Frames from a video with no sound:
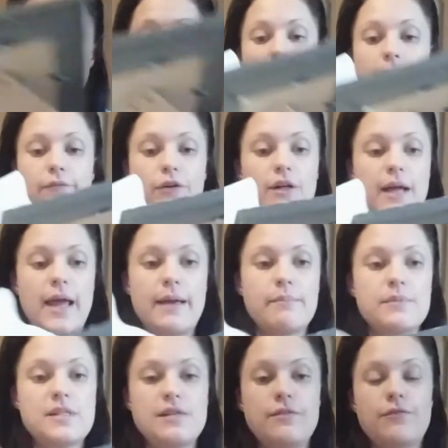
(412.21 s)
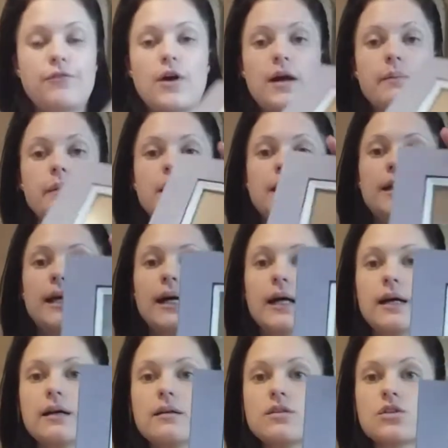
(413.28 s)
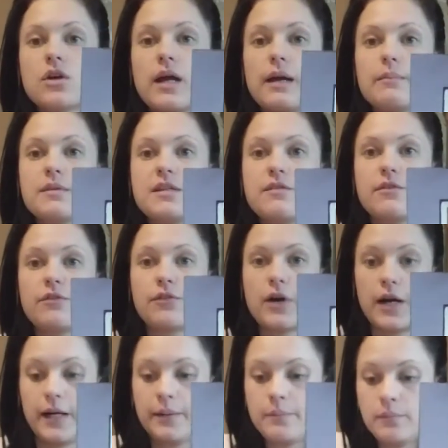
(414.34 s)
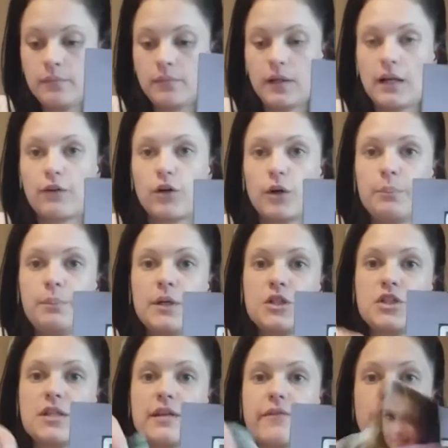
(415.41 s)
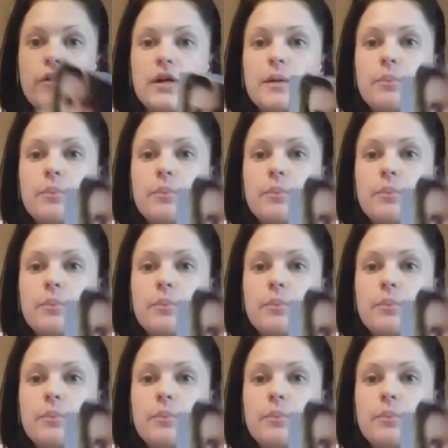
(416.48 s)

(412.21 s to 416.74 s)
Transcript: I've got an empty frame here, so empty frame. I've got a picture that I've already